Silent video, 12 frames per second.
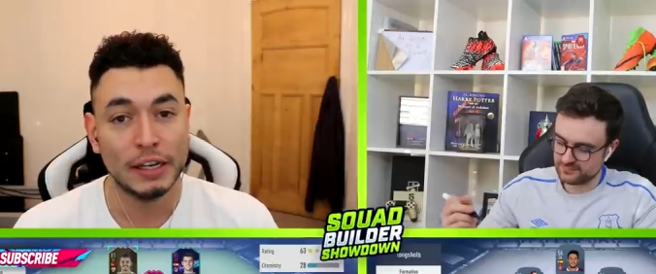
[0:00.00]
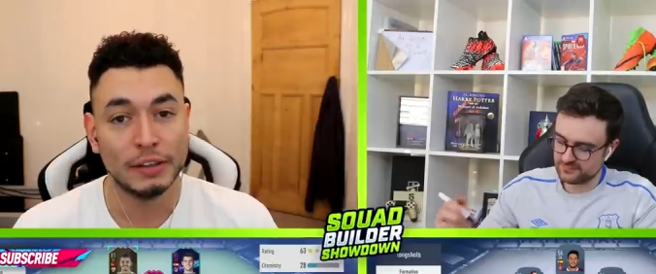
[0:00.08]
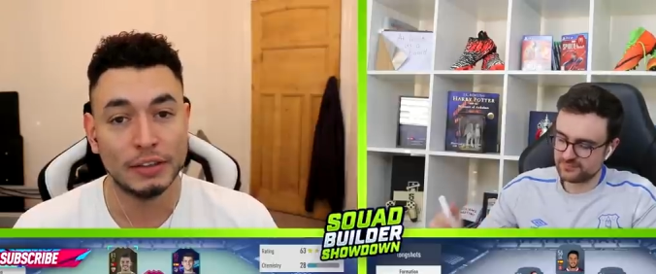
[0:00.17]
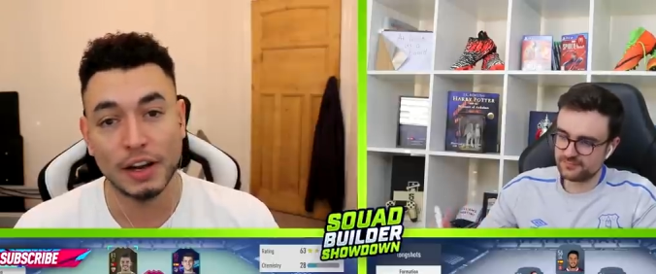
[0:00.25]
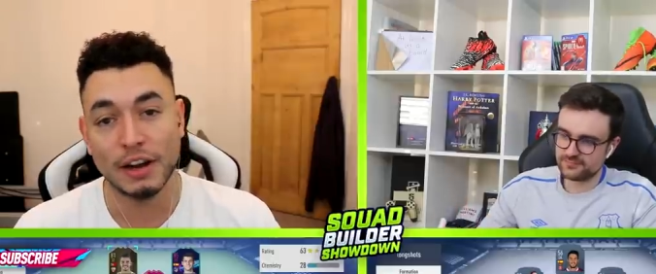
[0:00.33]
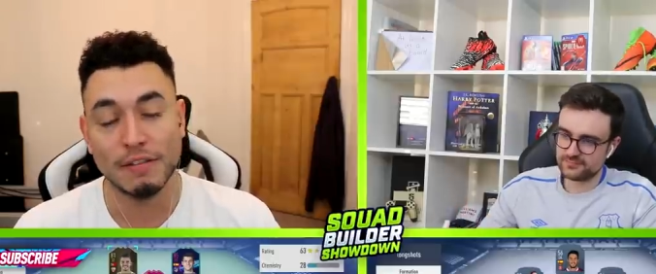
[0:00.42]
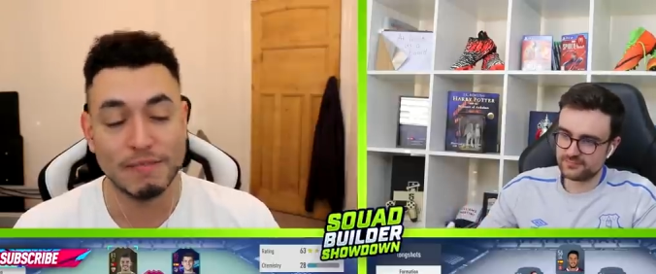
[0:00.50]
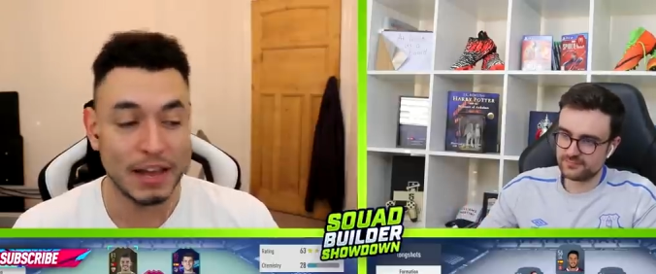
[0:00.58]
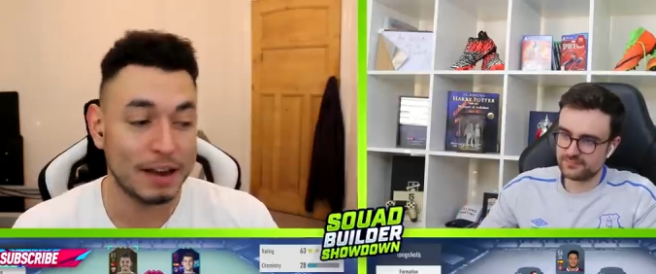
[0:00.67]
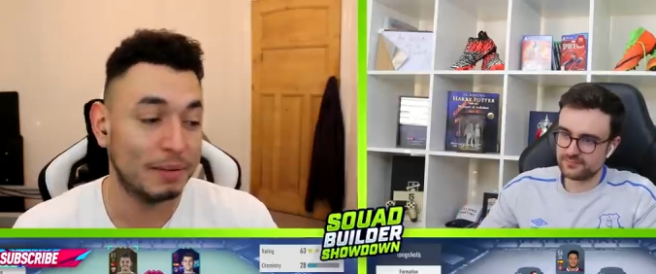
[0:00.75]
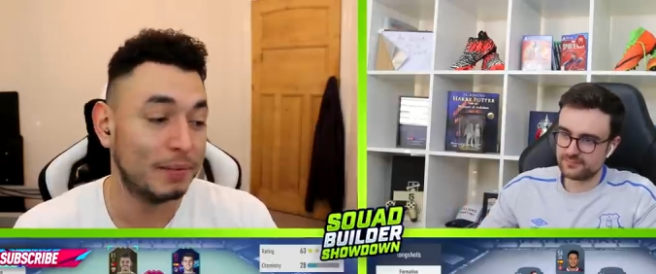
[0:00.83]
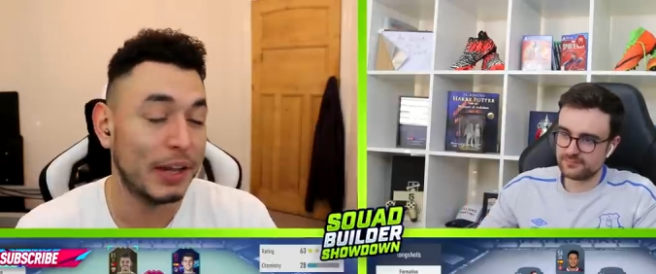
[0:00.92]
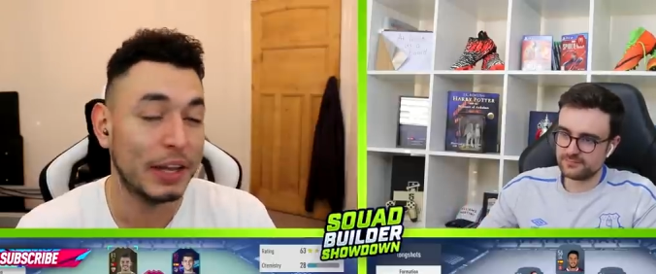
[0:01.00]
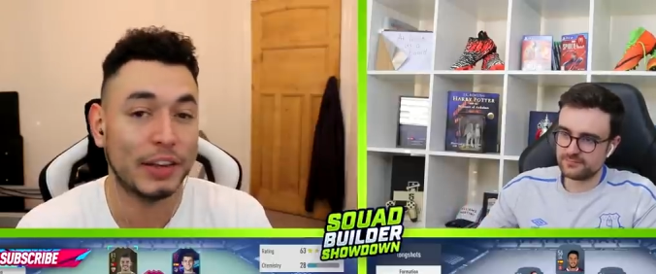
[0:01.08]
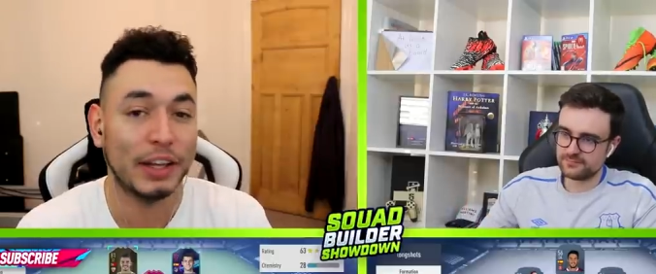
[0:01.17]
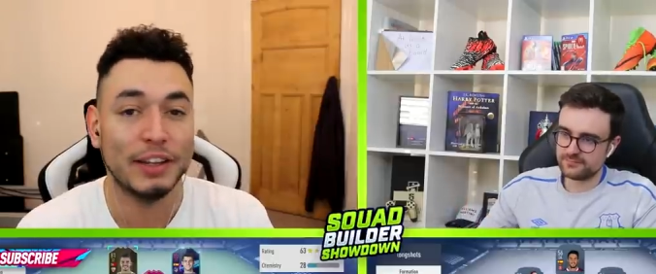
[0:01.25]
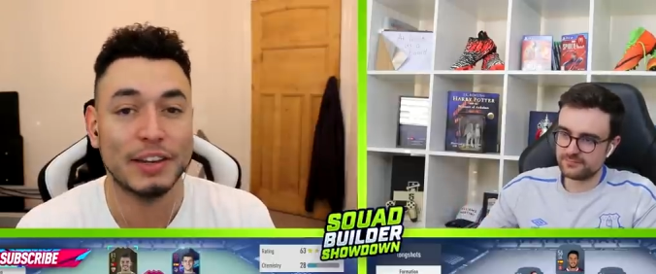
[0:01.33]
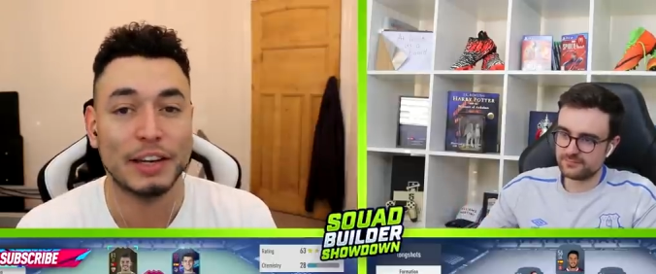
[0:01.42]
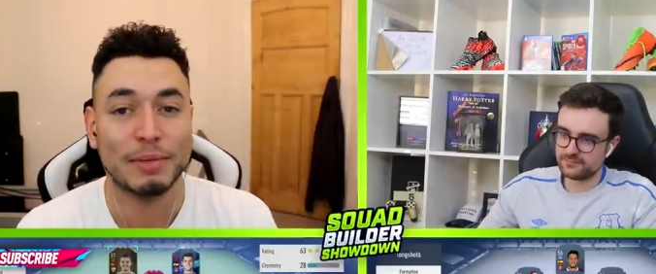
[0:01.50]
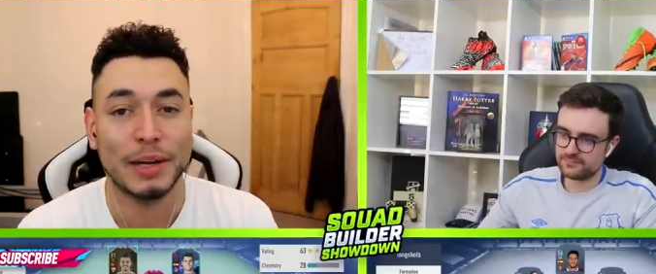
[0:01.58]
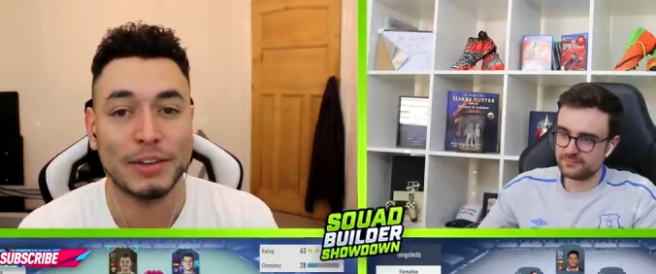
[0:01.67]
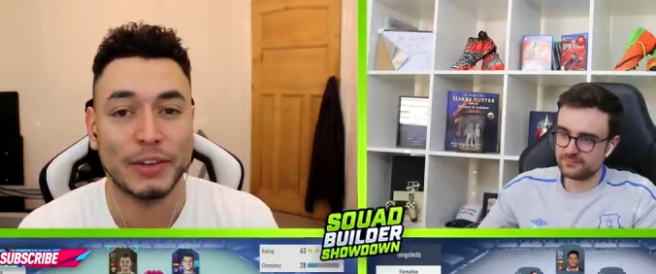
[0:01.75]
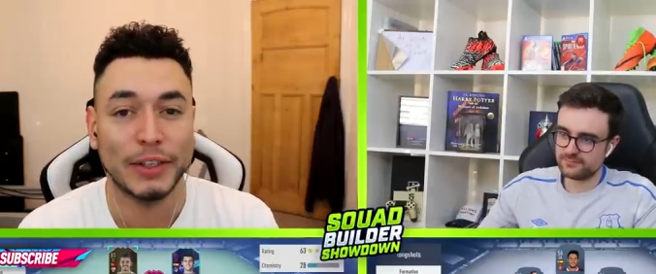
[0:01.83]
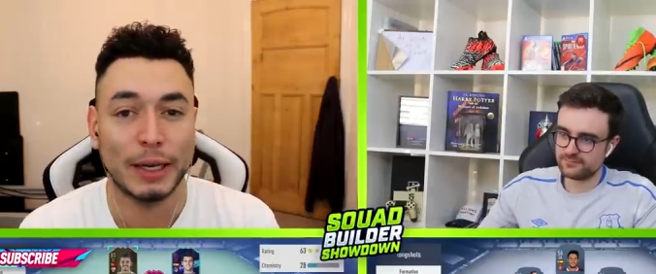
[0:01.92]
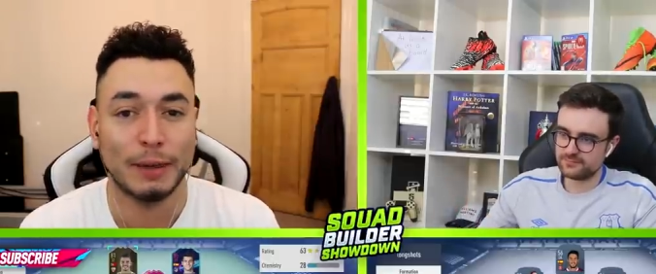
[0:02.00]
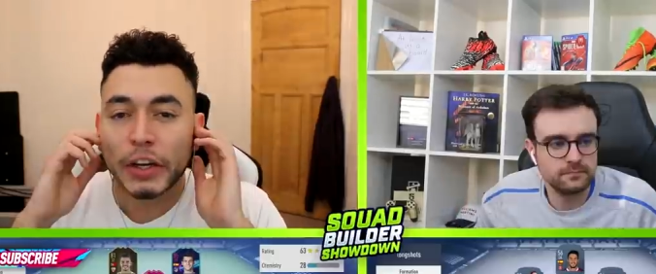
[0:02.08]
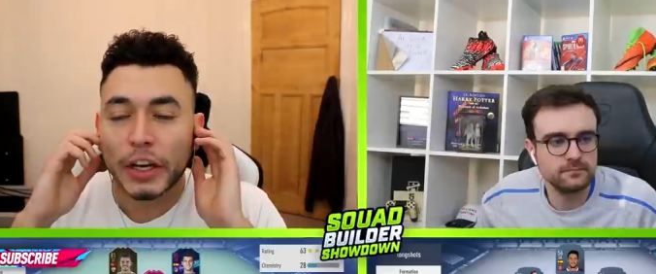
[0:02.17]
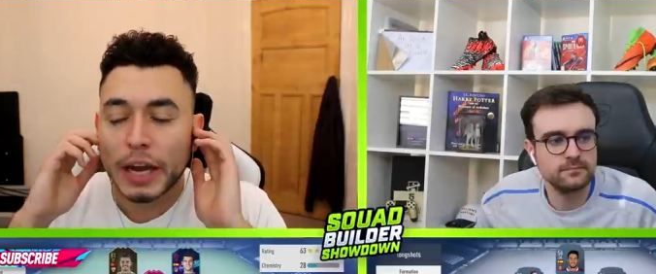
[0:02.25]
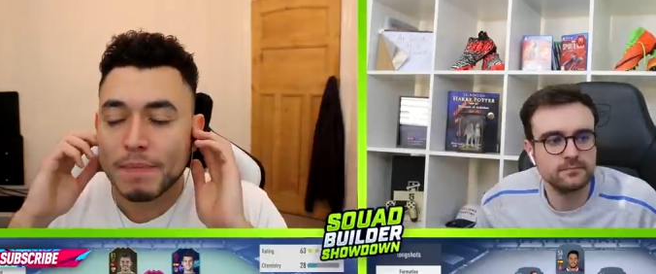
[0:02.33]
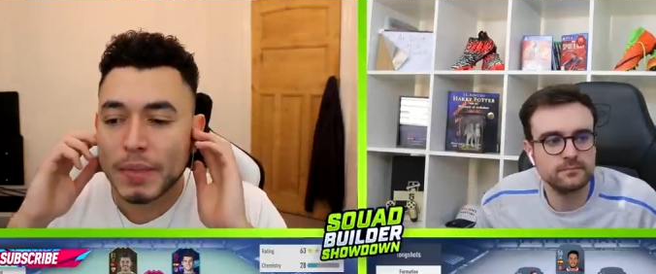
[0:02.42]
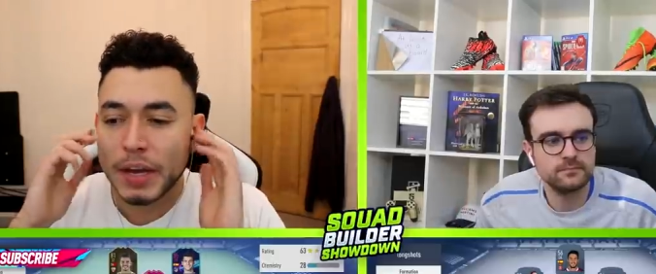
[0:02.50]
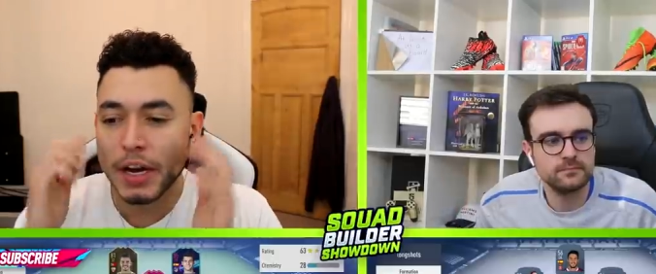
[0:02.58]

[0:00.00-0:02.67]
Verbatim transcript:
Speaker 1: So yeah, let's get these next players written down. Okay,